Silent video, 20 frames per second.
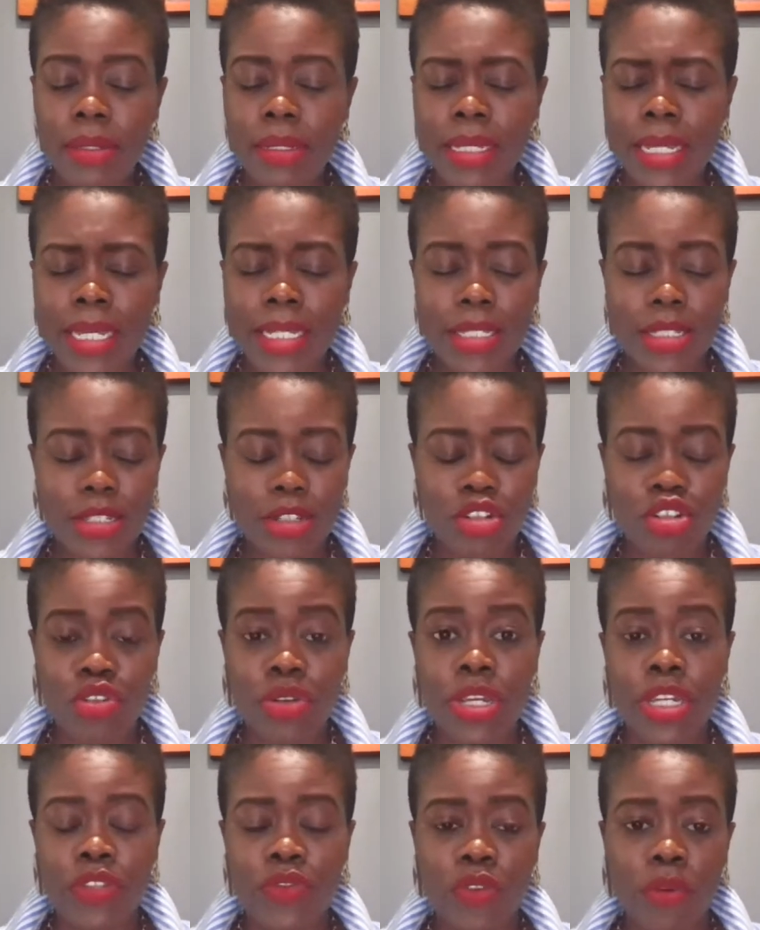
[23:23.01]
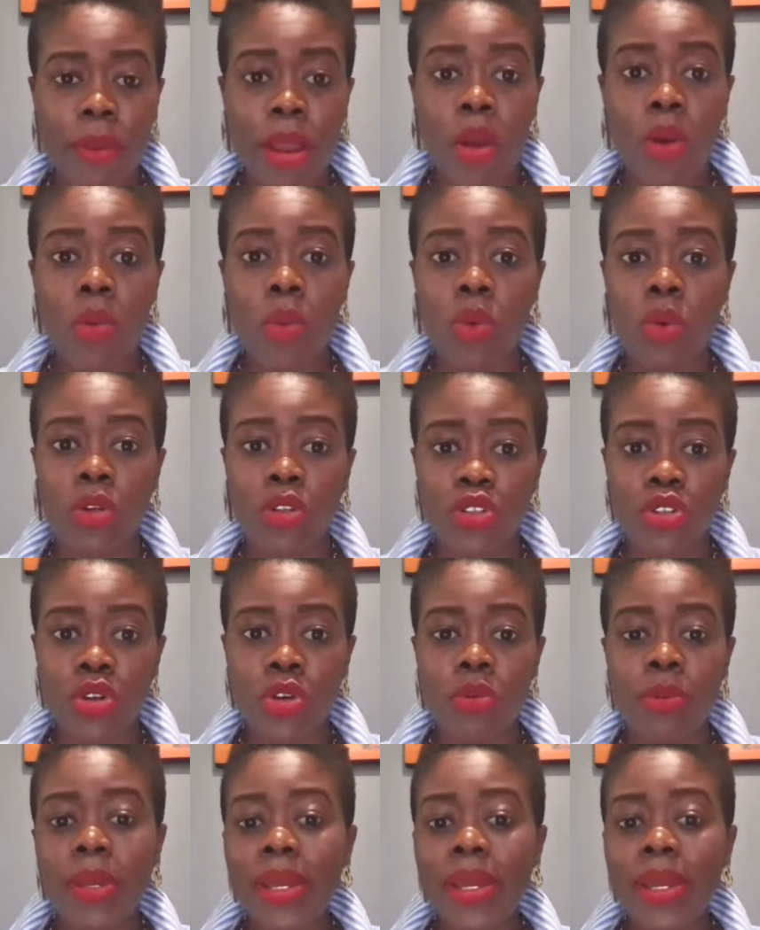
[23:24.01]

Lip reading: Let's transform my whole wardrobe.